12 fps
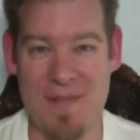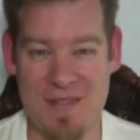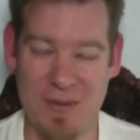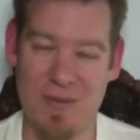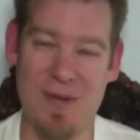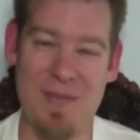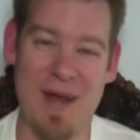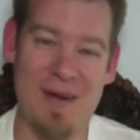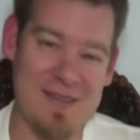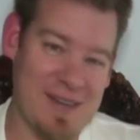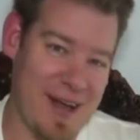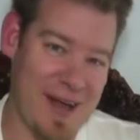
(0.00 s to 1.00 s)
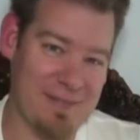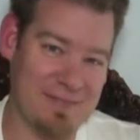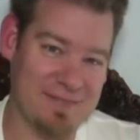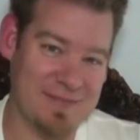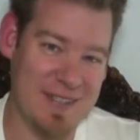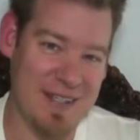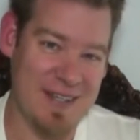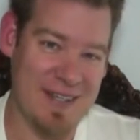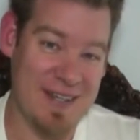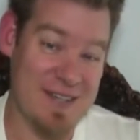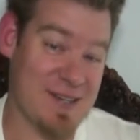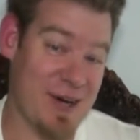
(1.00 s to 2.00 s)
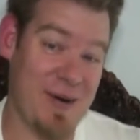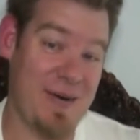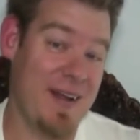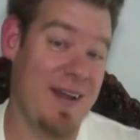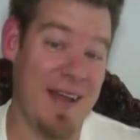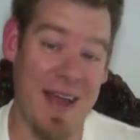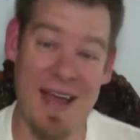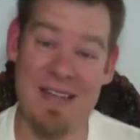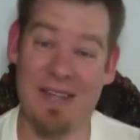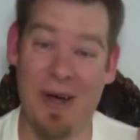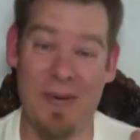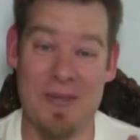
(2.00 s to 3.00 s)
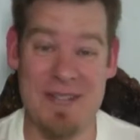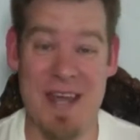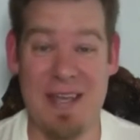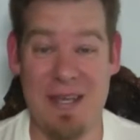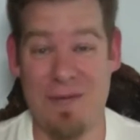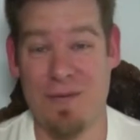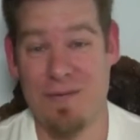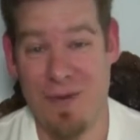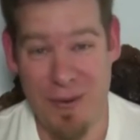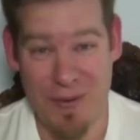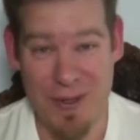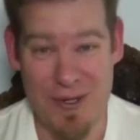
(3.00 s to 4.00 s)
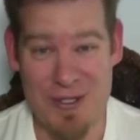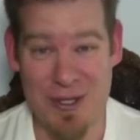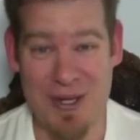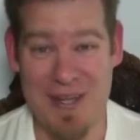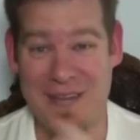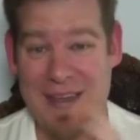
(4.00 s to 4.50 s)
It's only a matter of time. So, as always, thank you for following our journey.